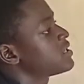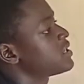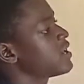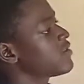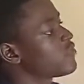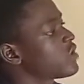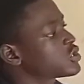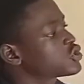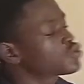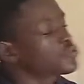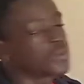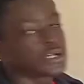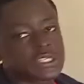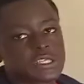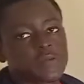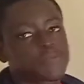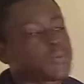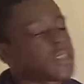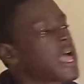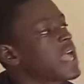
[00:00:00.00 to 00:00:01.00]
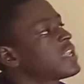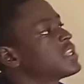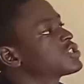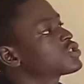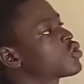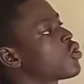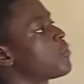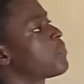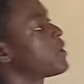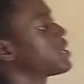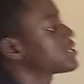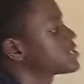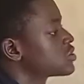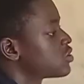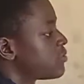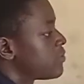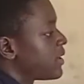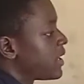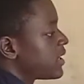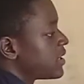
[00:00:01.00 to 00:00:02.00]
Now if I have to multiply this complex
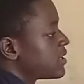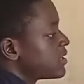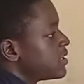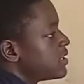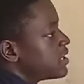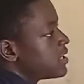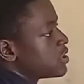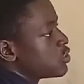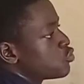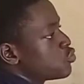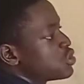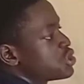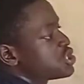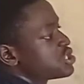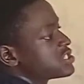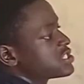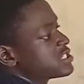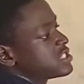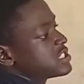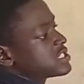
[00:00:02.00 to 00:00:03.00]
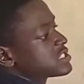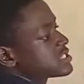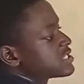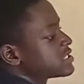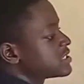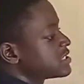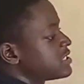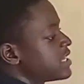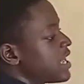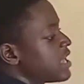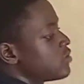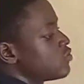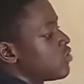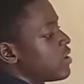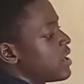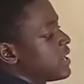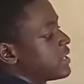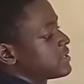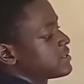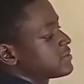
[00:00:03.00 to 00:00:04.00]
number, which is this
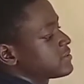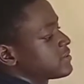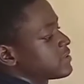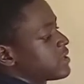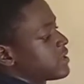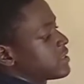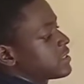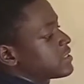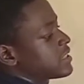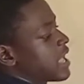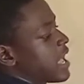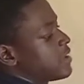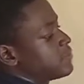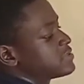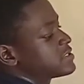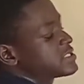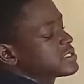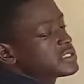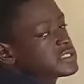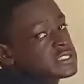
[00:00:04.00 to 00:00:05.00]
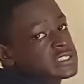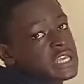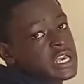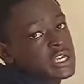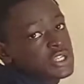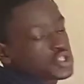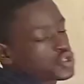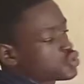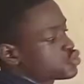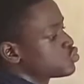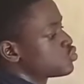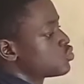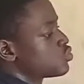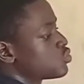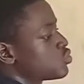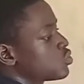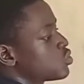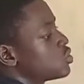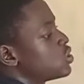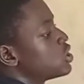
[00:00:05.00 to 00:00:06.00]
z1 times z2,
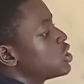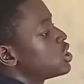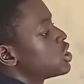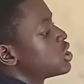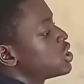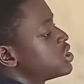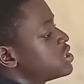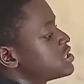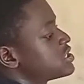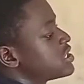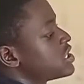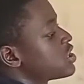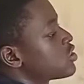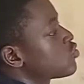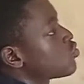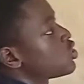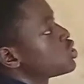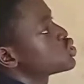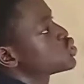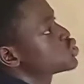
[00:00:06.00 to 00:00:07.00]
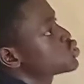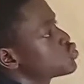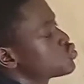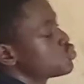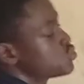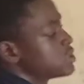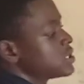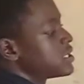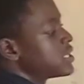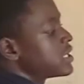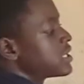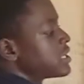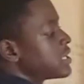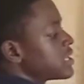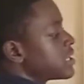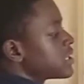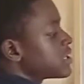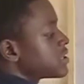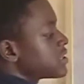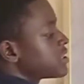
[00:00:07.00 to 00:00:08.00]
is equals to
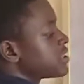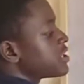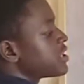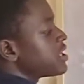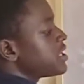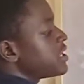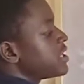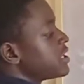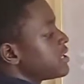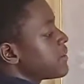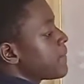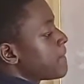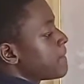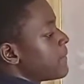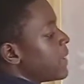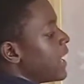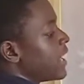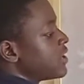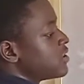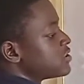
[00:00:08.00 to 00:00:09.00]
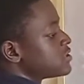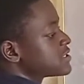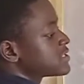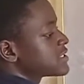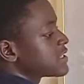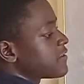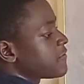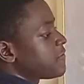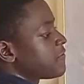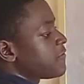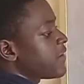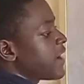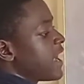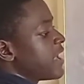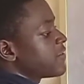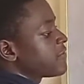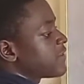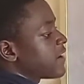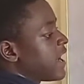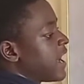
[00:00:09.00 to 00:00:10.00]
3 minus
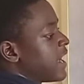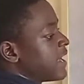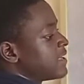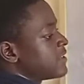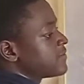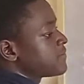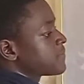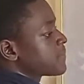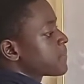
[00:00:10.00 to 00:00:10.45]
5i